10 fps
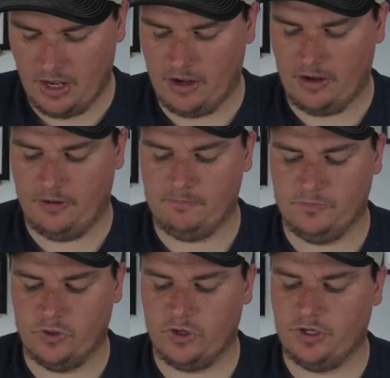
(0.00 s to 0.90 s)
Brown
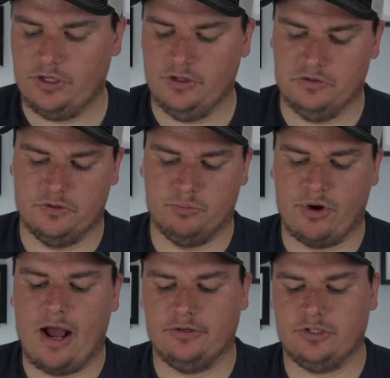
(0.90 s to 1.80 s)

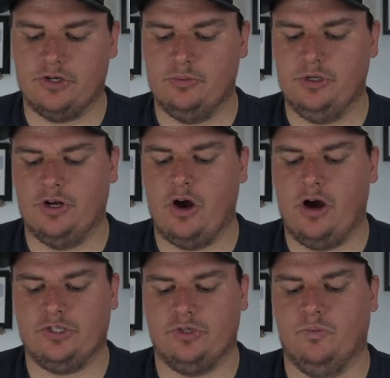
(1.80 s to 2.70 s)
is going to be an
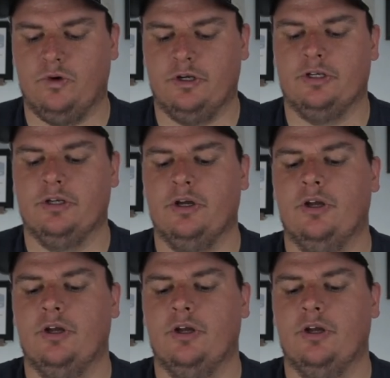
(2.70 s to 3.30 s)
awesome one